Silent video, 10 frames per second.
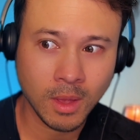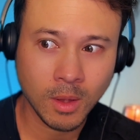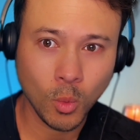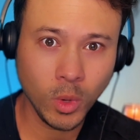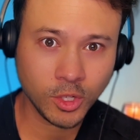
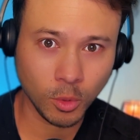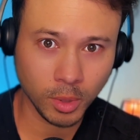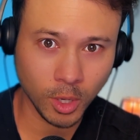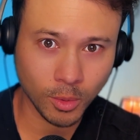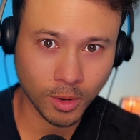
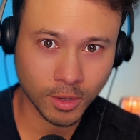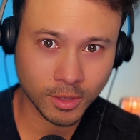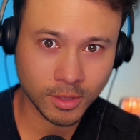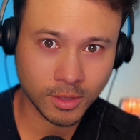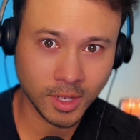
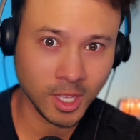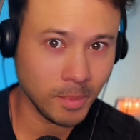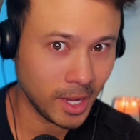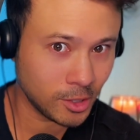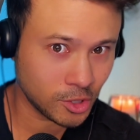Whistleblowers in the
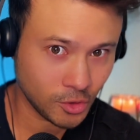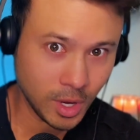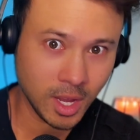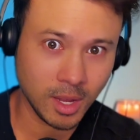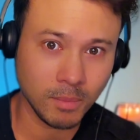
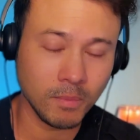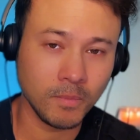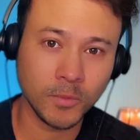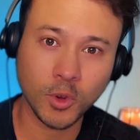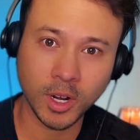mainstream,
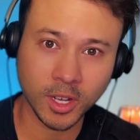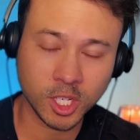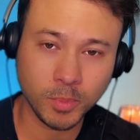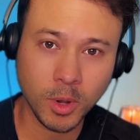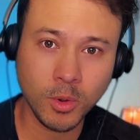trying to
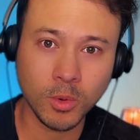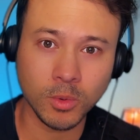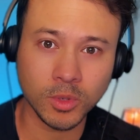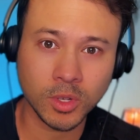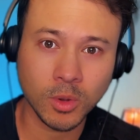
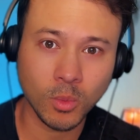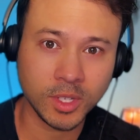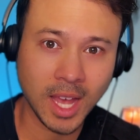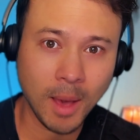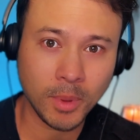expose what's
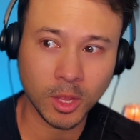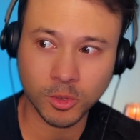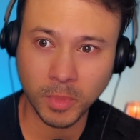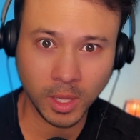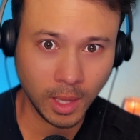happening. There's
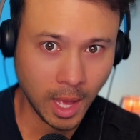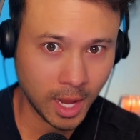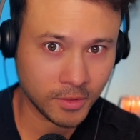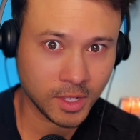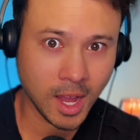been a lot
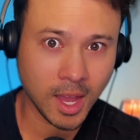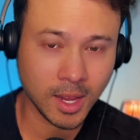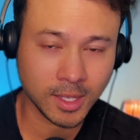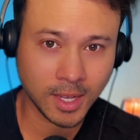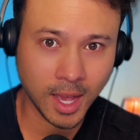of
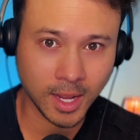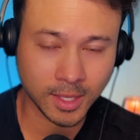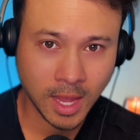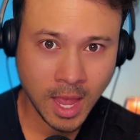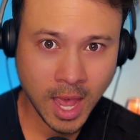
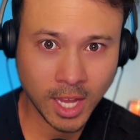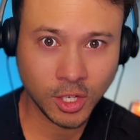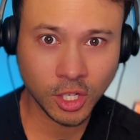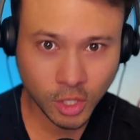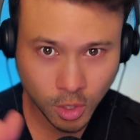sightings. And
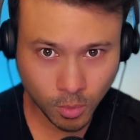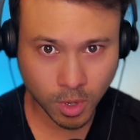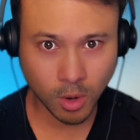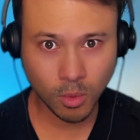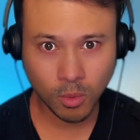just so you
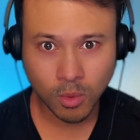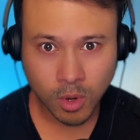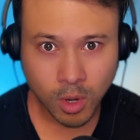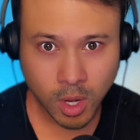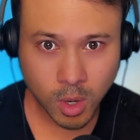know,
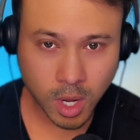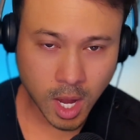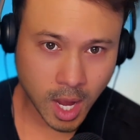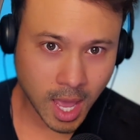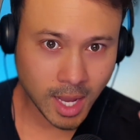
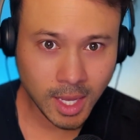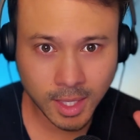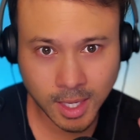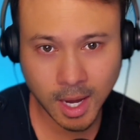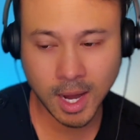
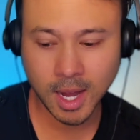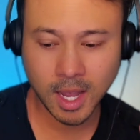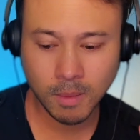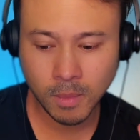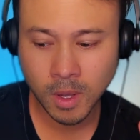
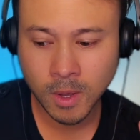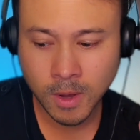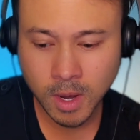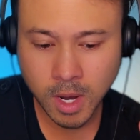anytime